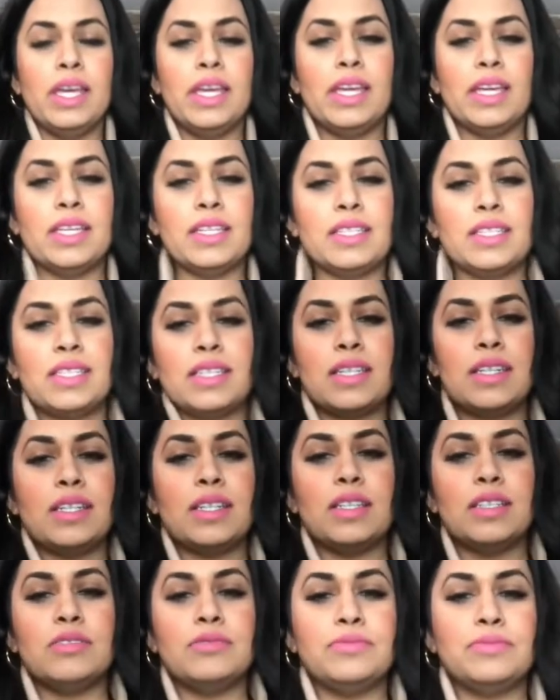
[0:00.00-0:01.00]
it,
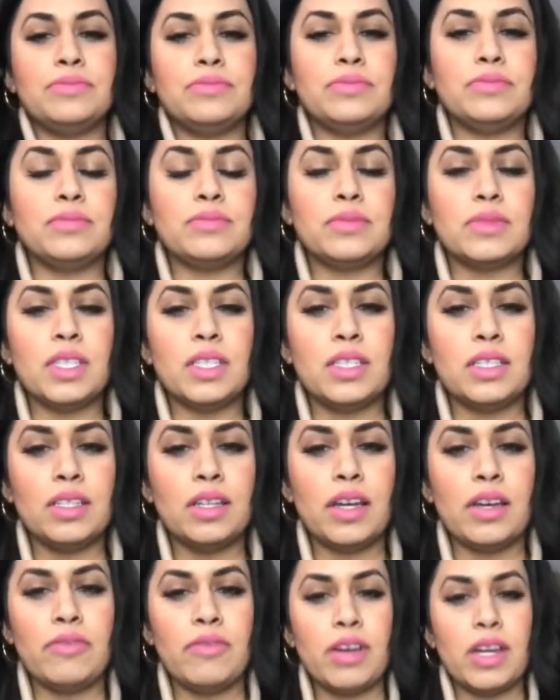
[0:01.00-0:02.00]
uh, it,
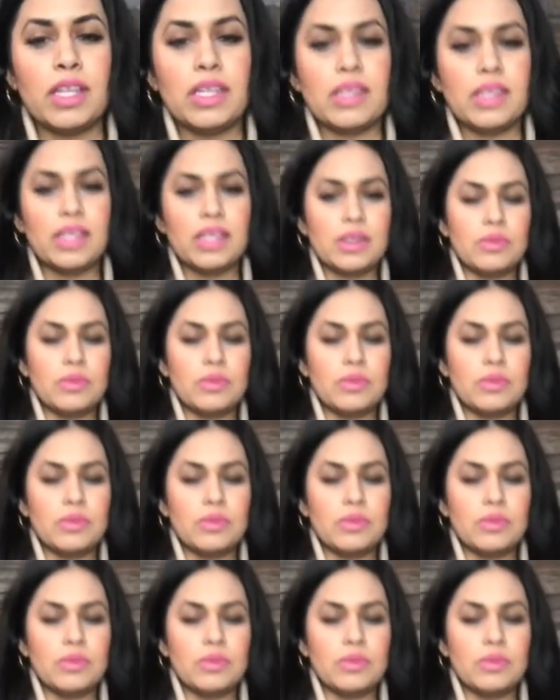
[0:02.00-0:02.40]
I find that